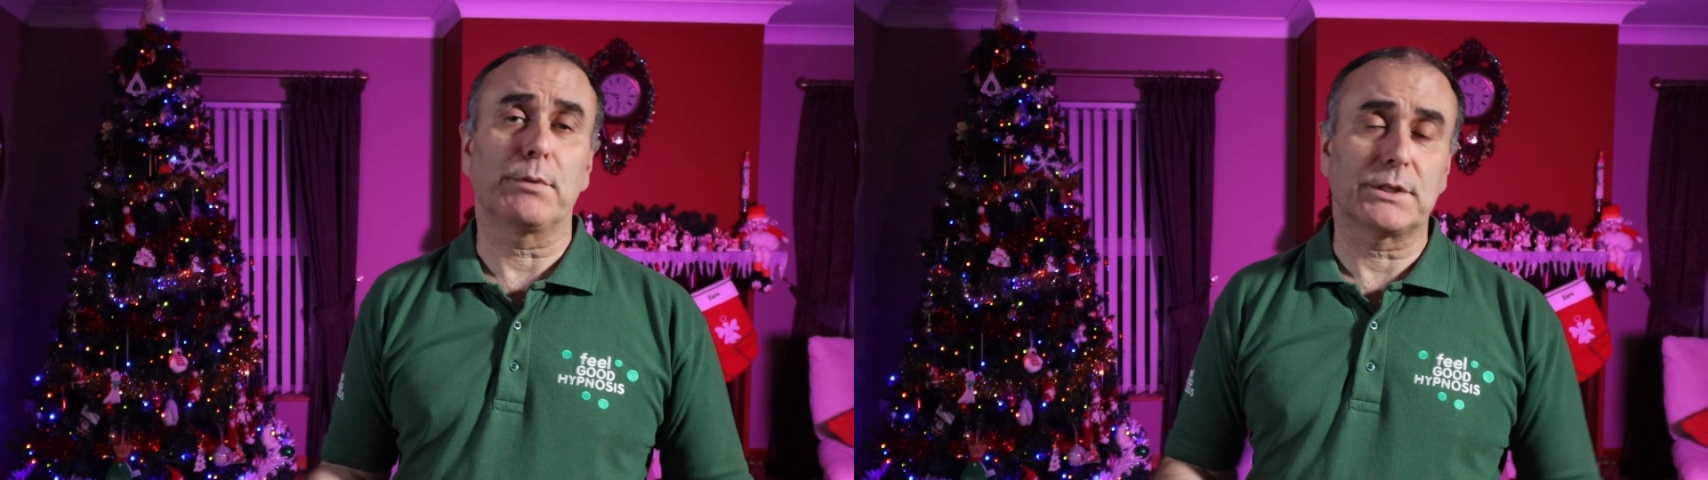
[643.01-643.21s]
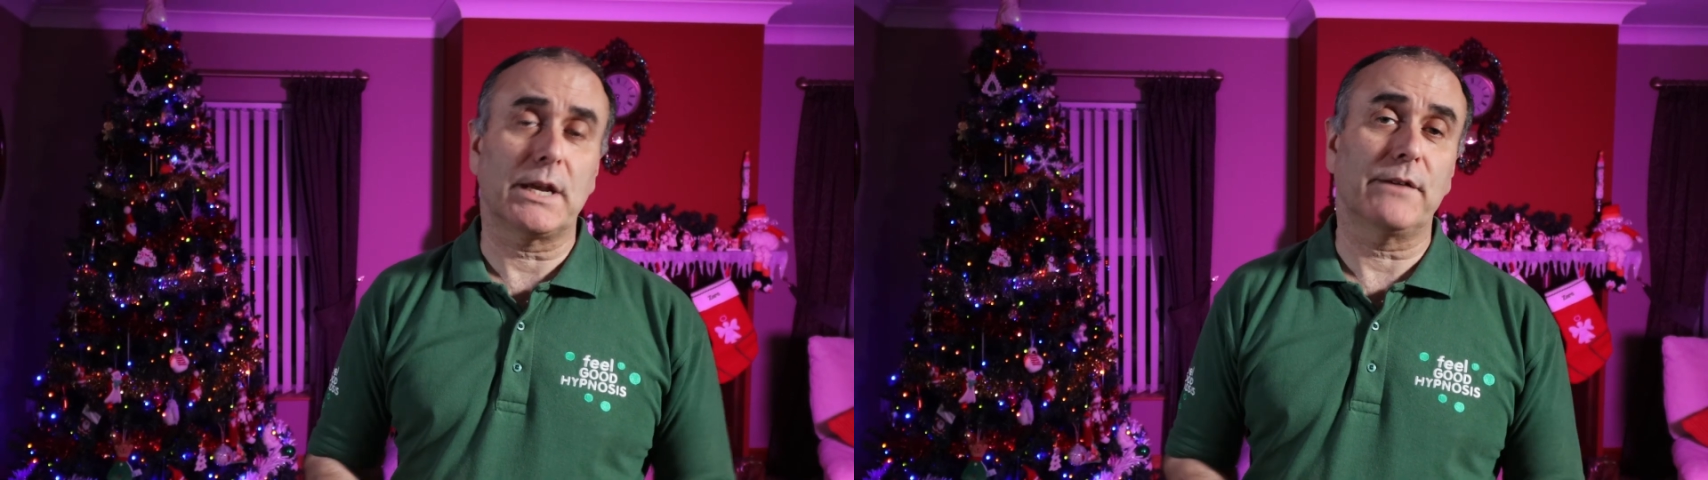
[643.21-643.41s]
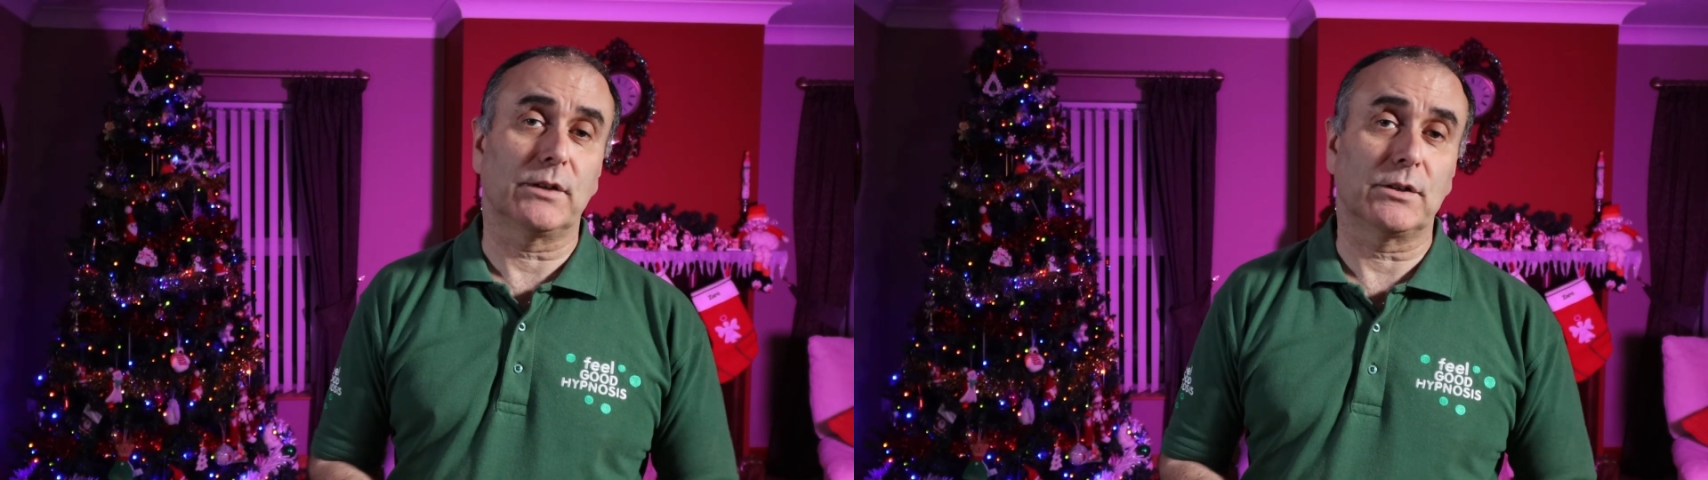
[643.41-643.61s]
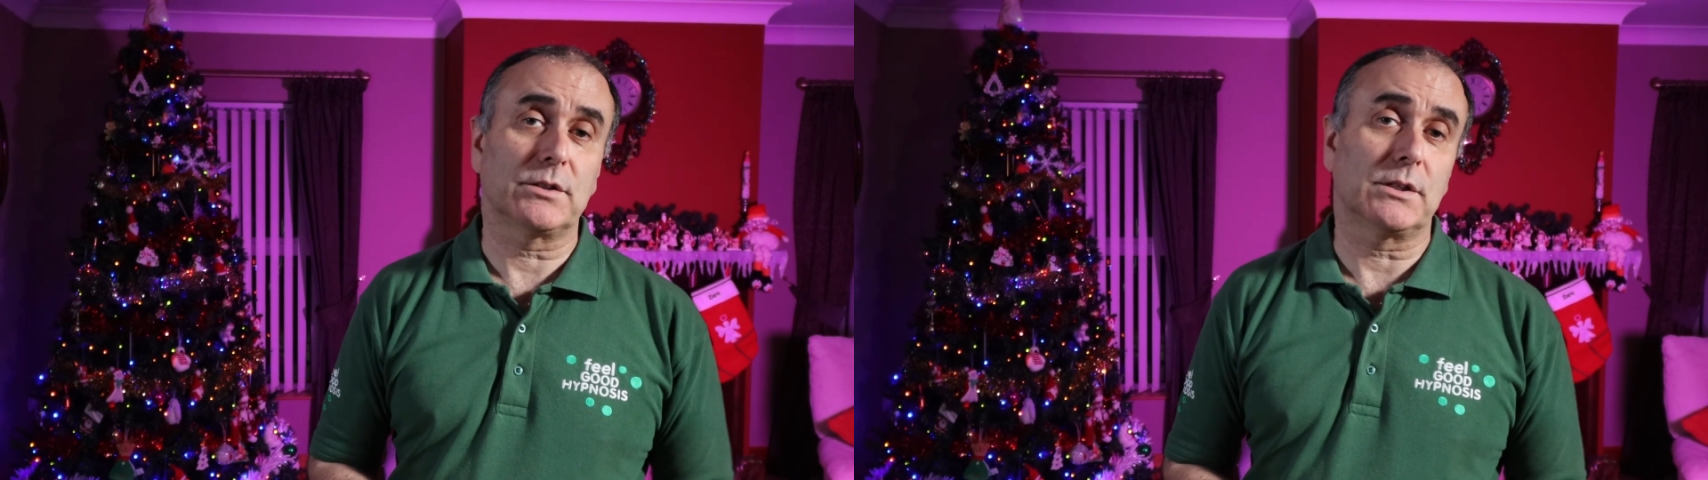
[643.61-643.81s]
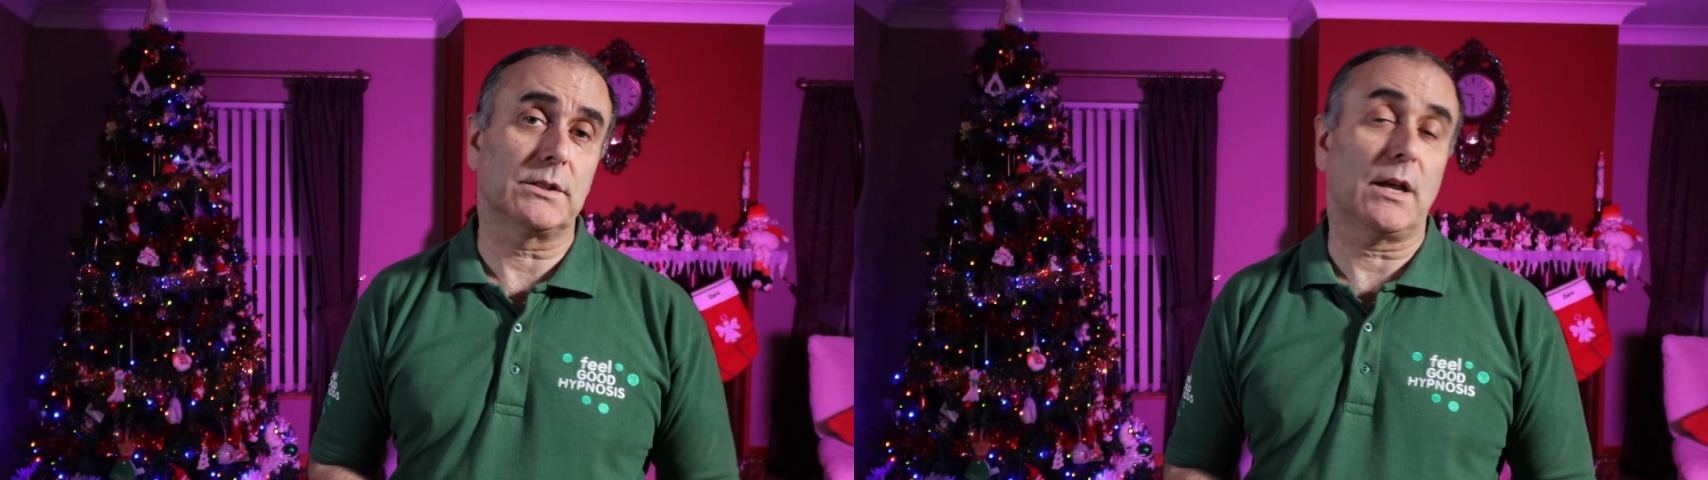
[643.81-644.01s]
7,
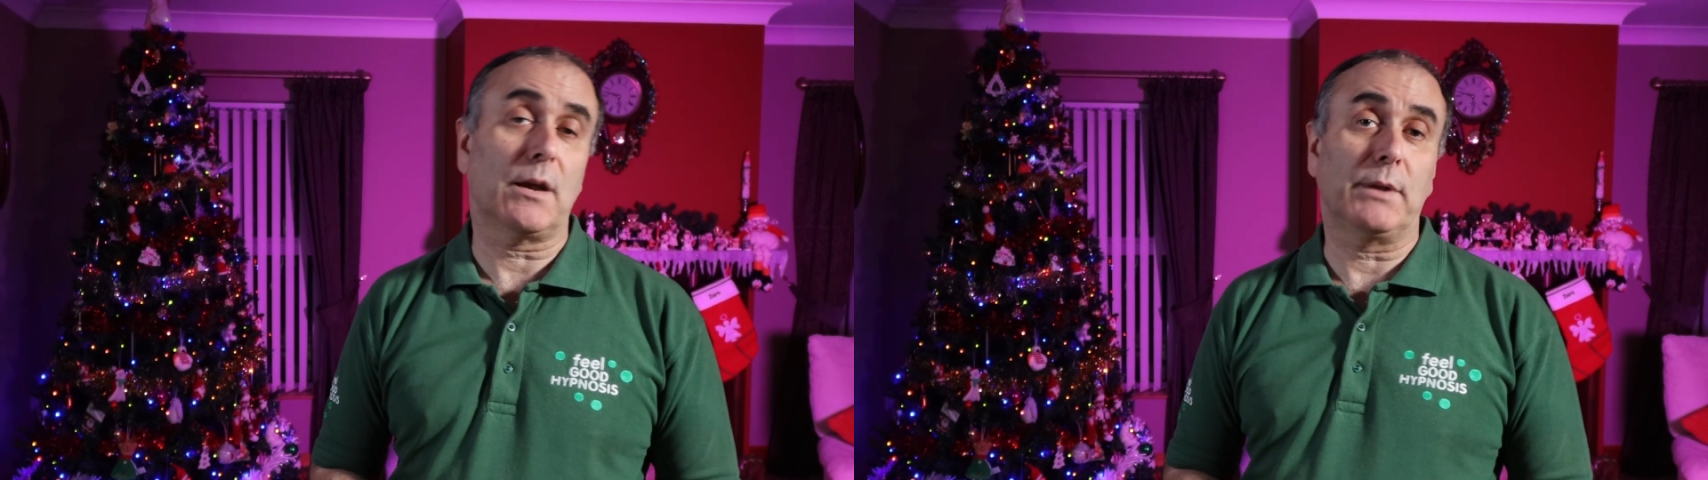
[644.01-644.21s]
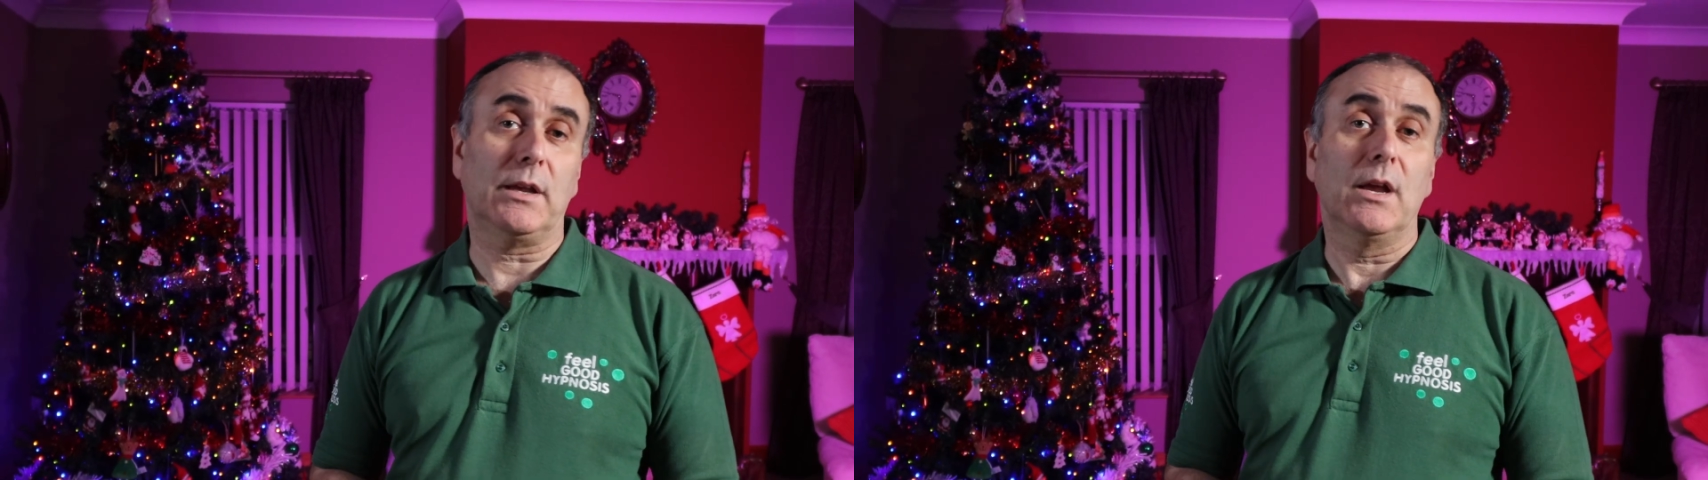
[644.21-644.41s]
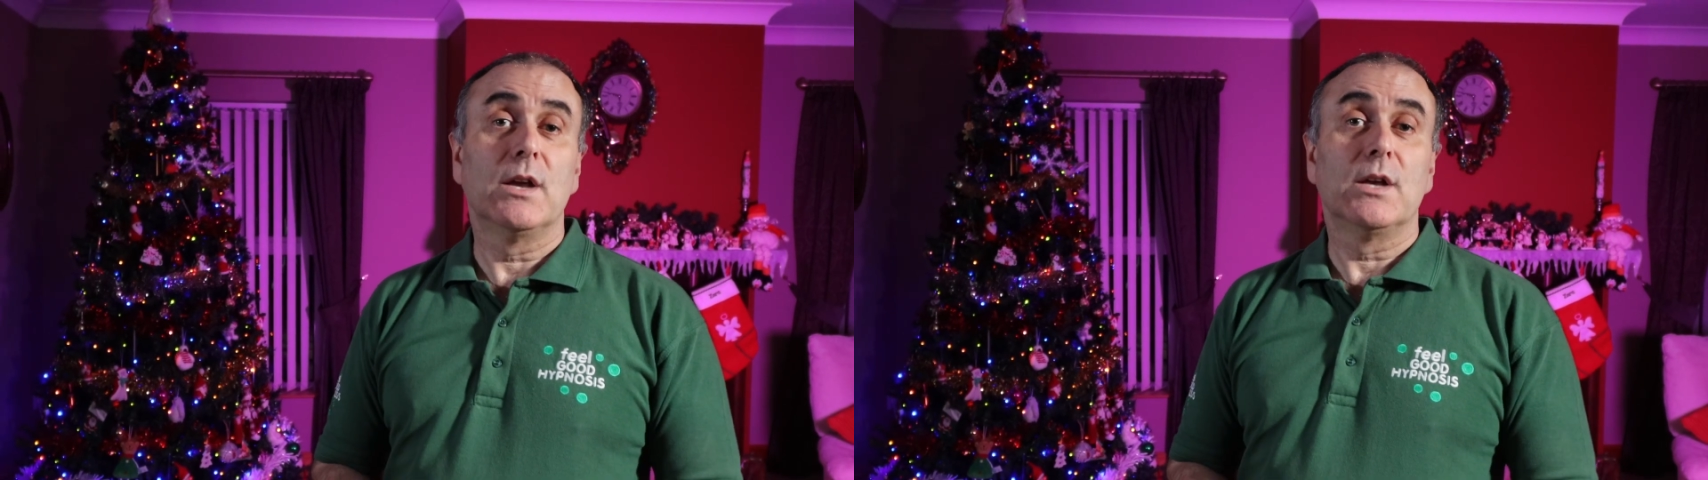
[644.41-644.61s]
just to say how many